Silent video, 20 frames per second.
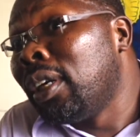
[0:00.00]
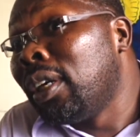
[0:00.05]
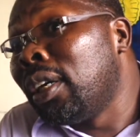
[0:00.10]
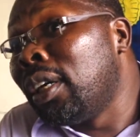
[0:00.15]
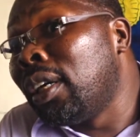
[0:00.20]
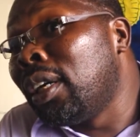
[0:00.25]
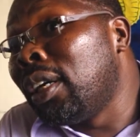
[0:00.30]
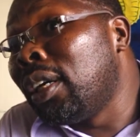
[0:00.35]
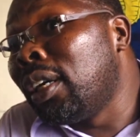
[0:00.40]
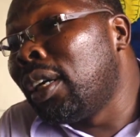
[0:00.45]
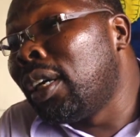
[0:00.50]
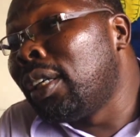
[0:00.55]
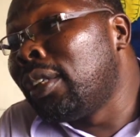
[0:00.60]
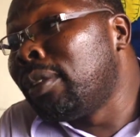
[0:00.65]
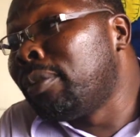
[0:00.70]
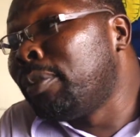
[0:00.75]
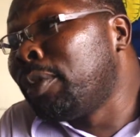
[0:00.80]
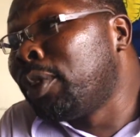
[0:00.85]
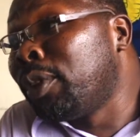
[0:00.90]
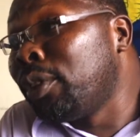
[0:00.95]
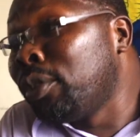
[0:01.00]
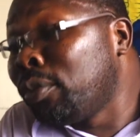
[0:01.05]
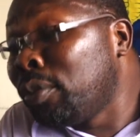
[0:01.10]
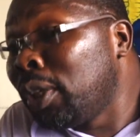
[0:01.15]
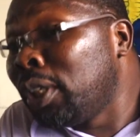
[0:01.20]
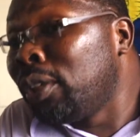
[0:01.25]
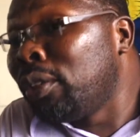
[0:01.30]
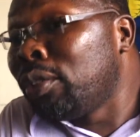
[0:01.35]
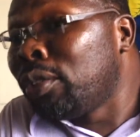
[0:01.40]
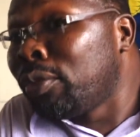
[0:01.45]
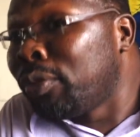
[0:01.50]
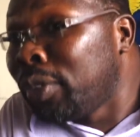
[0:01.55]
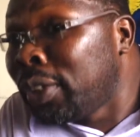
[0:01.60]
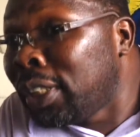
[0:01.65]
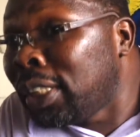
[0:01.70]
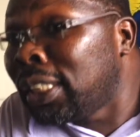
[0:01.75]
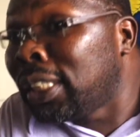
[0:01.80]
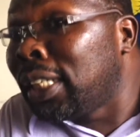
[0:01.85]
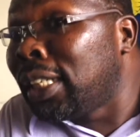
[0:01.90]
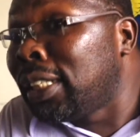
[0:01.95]
And because we are not
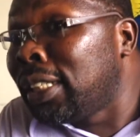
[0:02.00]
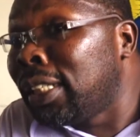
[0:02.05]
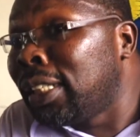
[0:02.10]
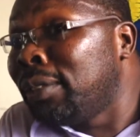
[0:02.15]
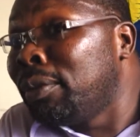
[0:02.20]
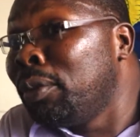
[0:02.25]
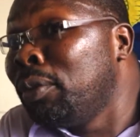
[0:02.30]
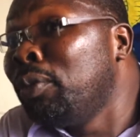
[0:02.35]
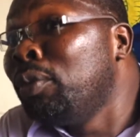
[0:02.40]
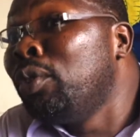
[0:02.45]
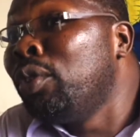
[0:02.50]
sophisticated, we will